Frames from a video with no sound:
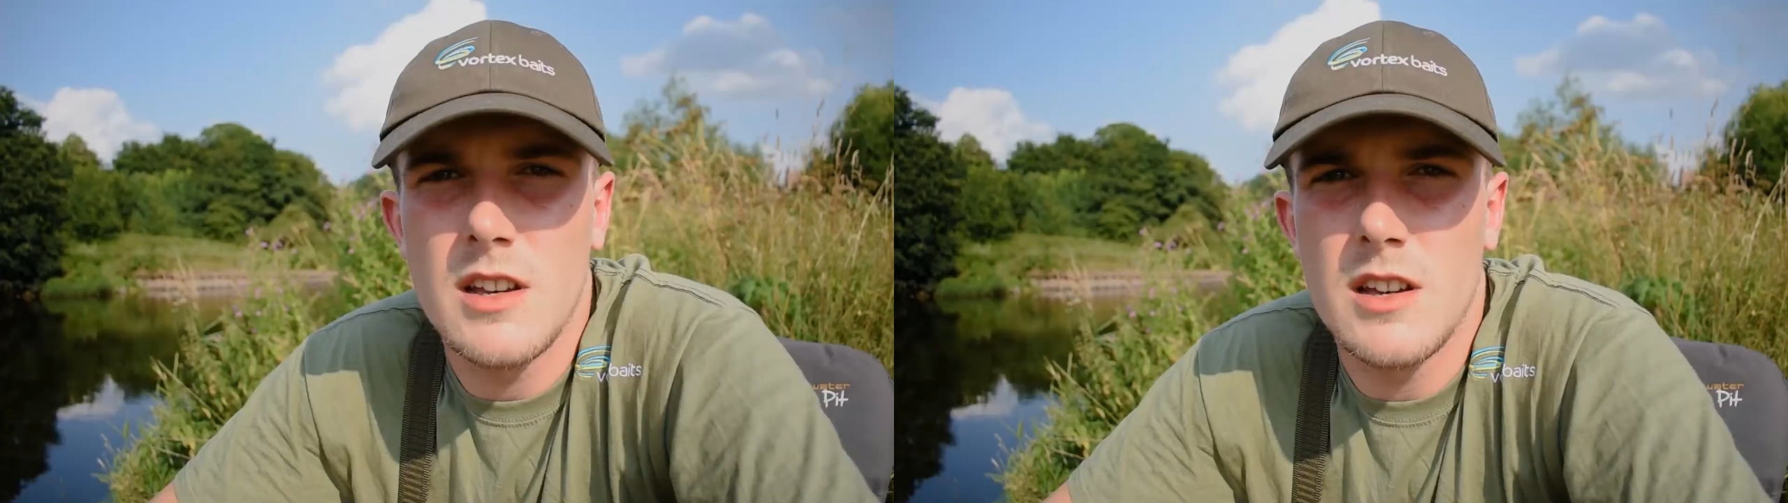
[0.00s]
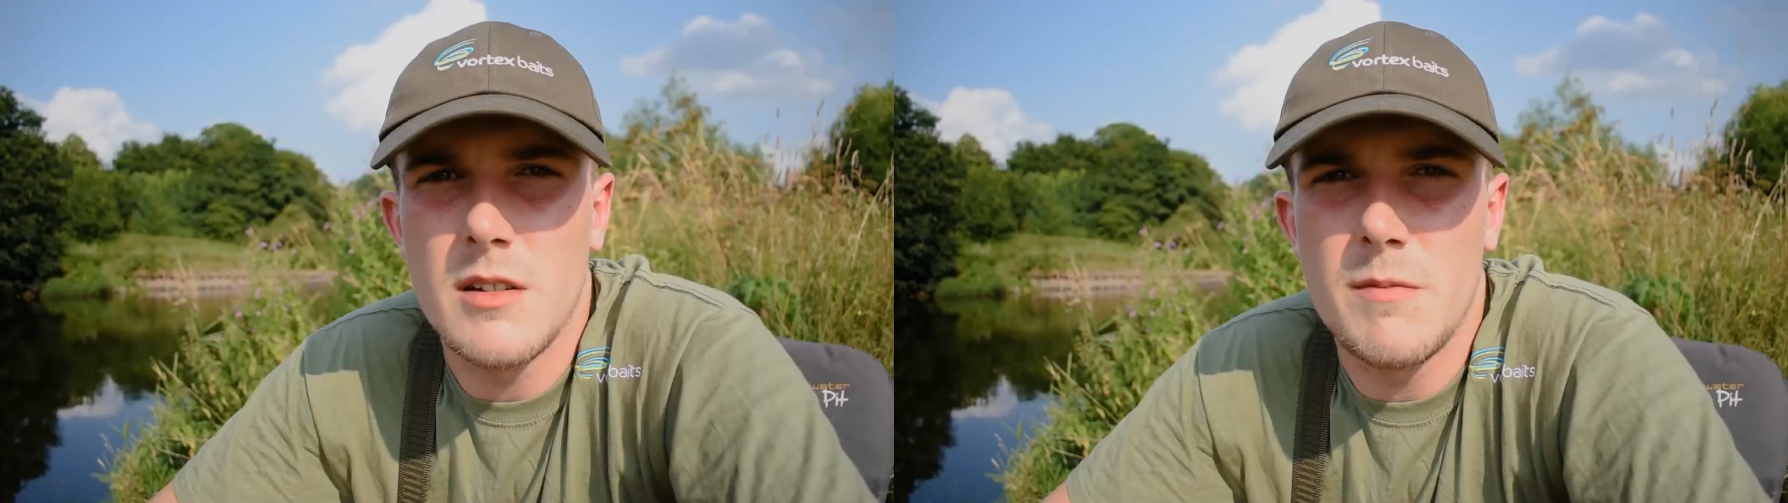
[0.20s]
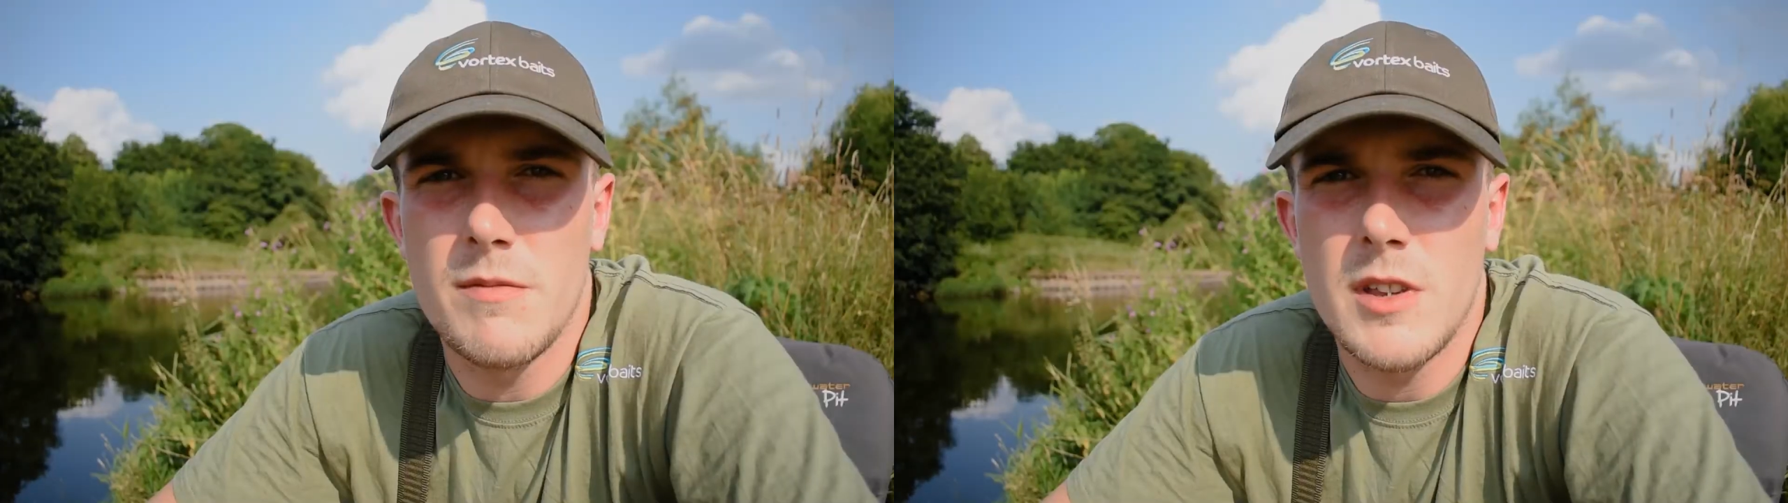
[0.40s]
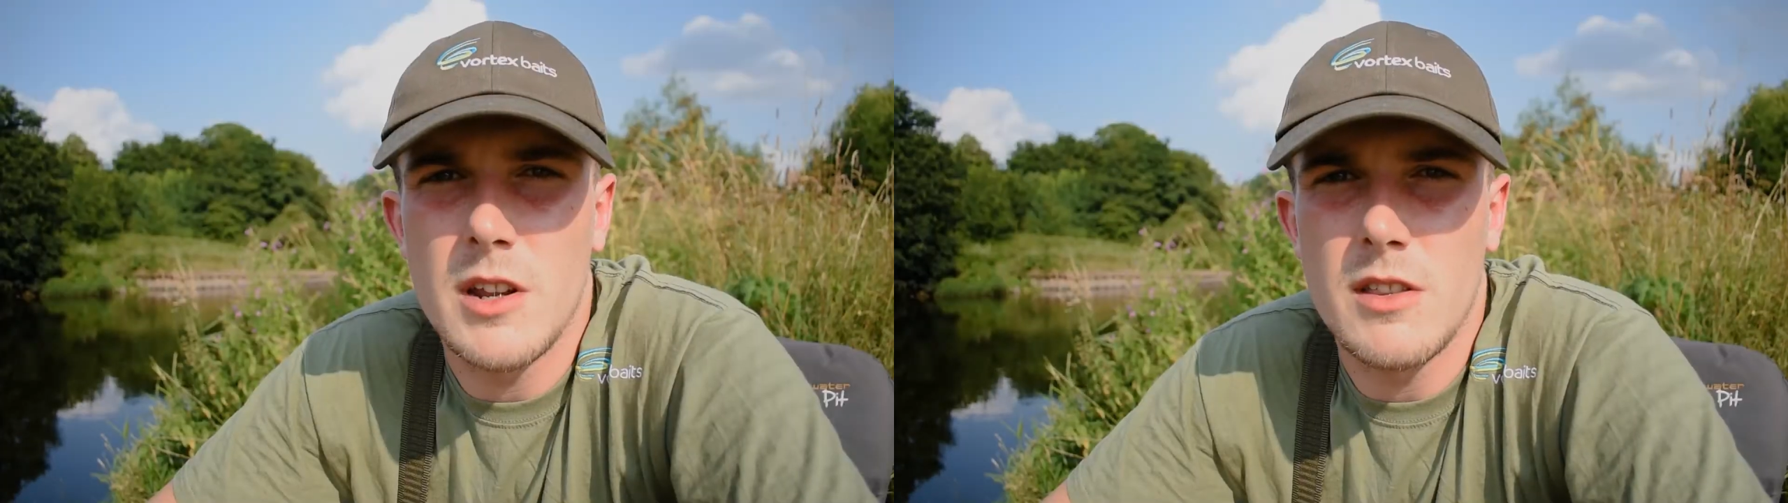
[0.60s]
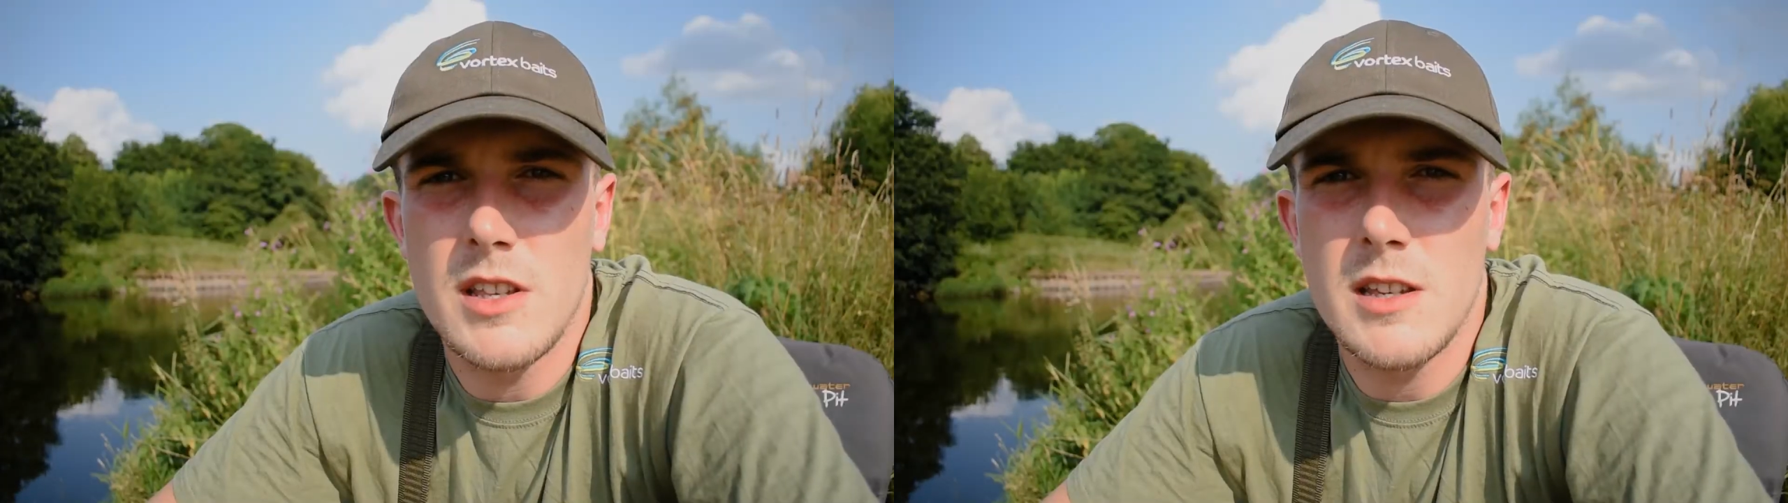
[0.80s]

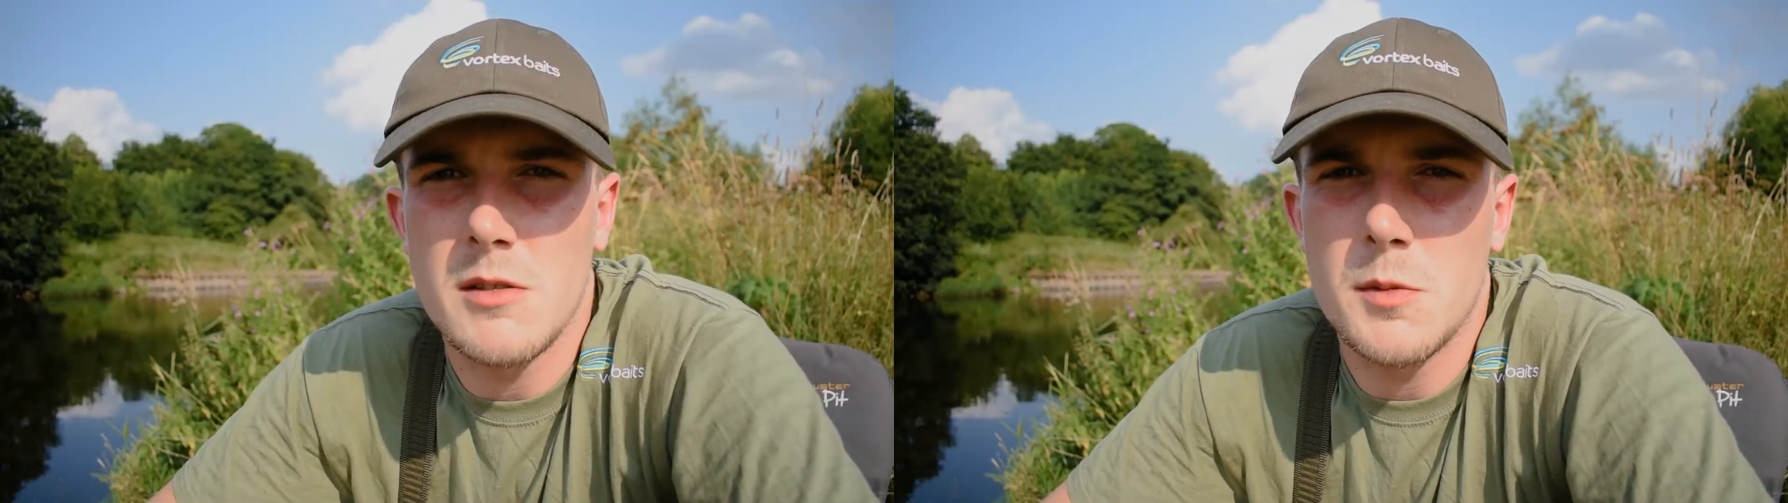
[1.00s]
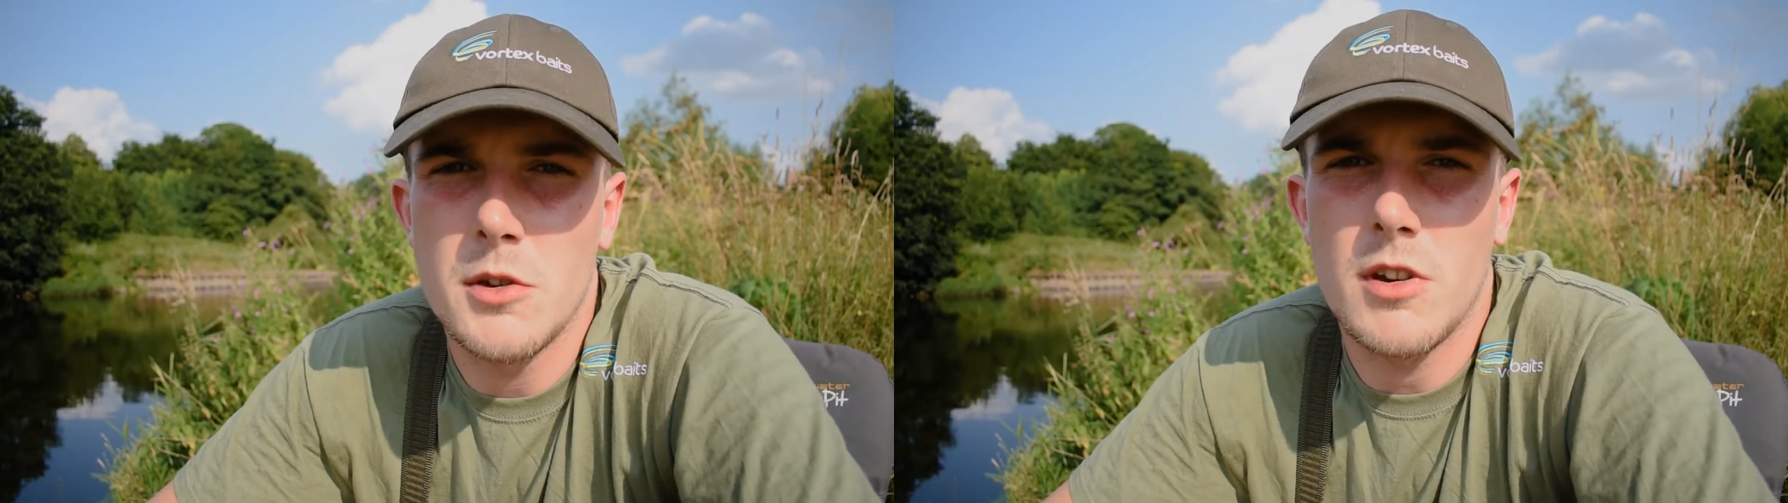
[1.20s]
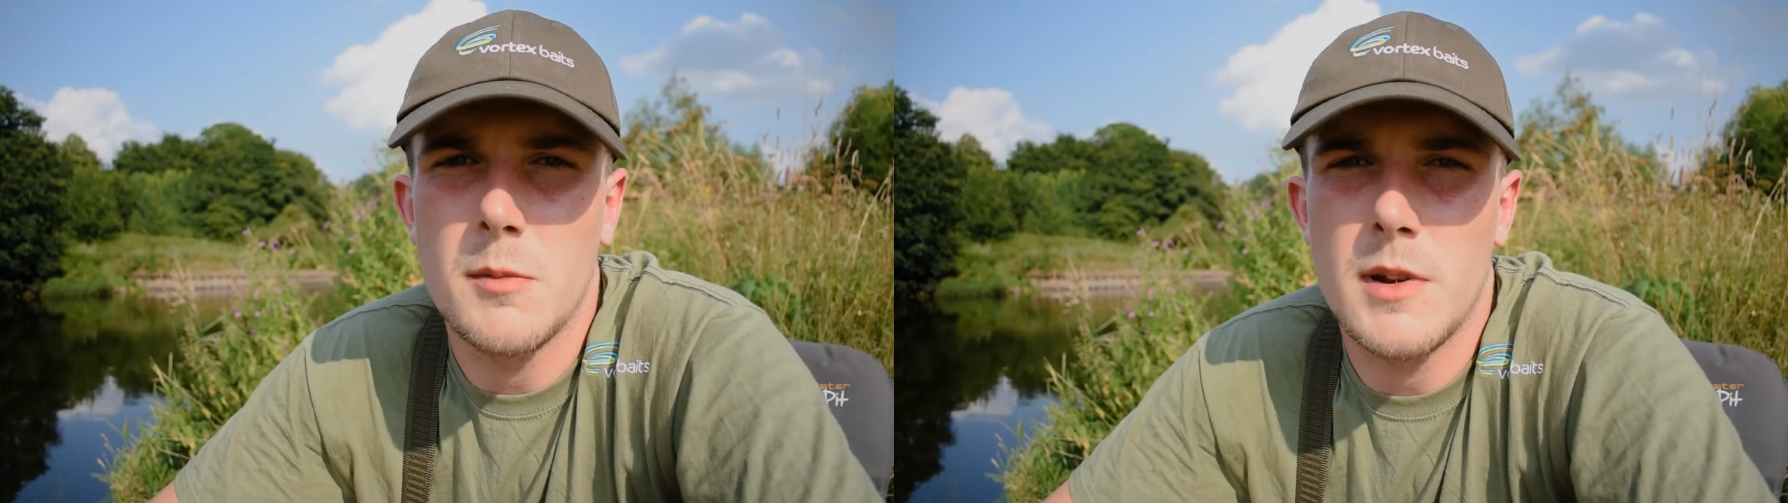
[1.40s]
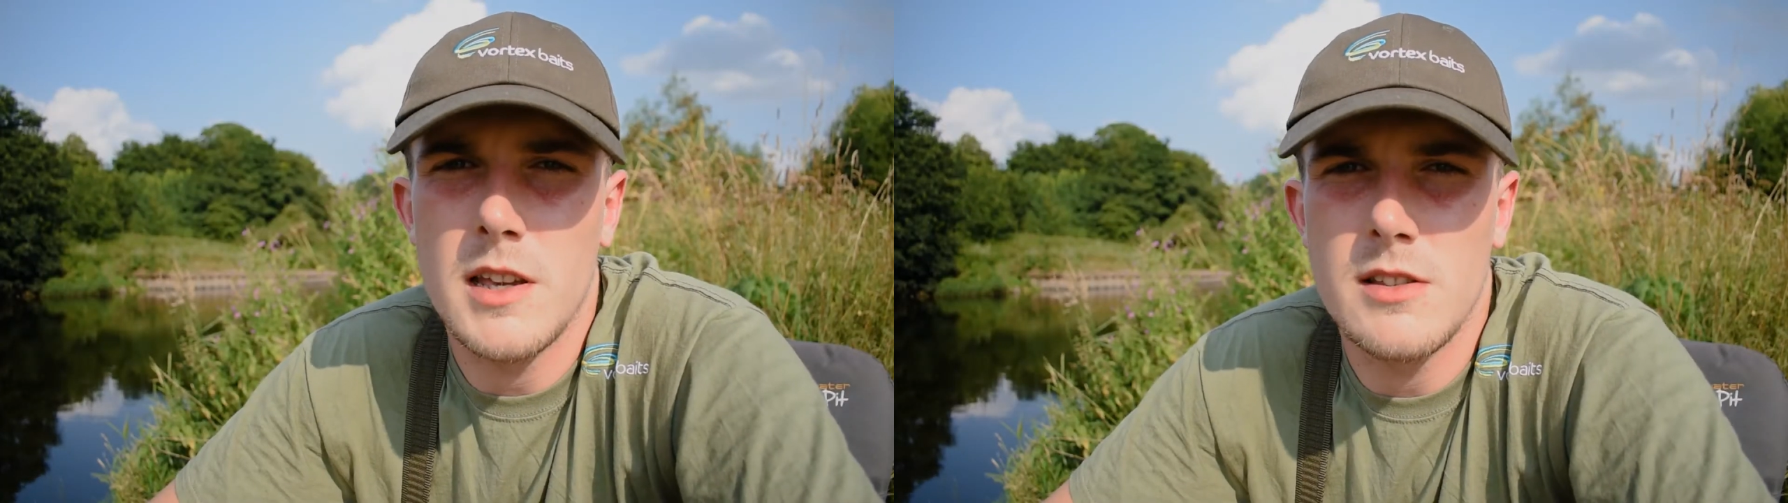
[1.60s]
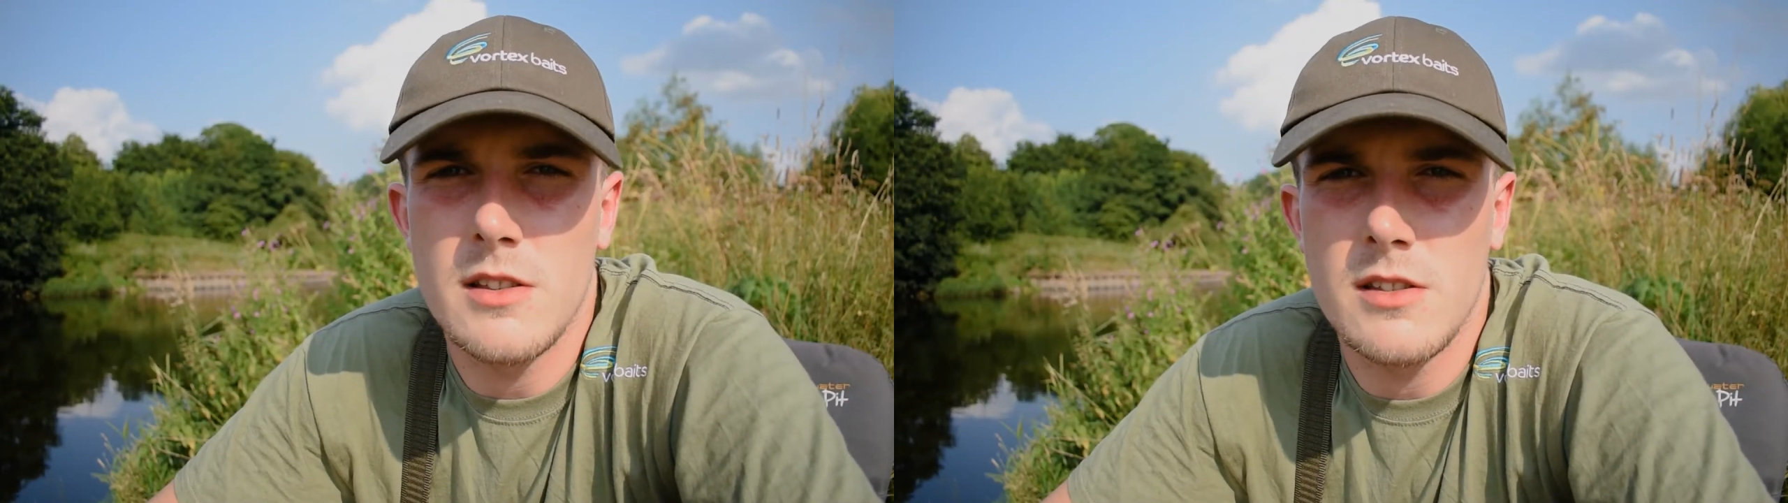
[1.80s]
they seem to be great
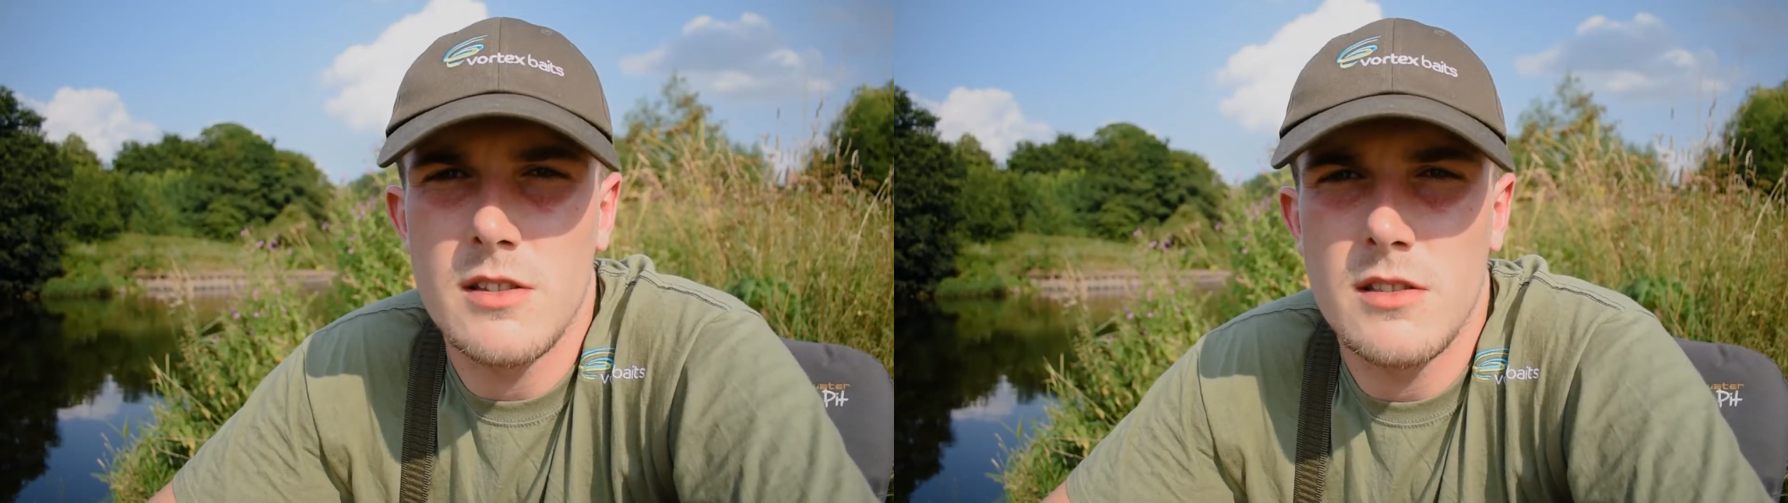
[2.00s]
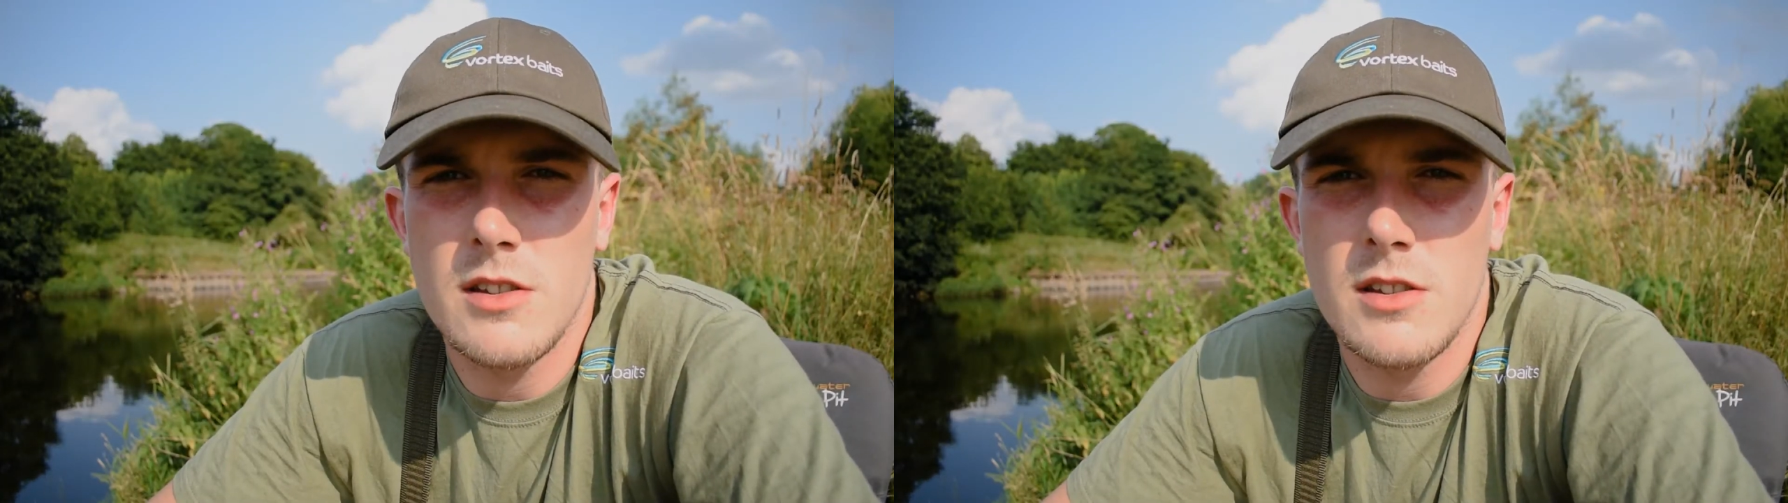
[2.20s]
places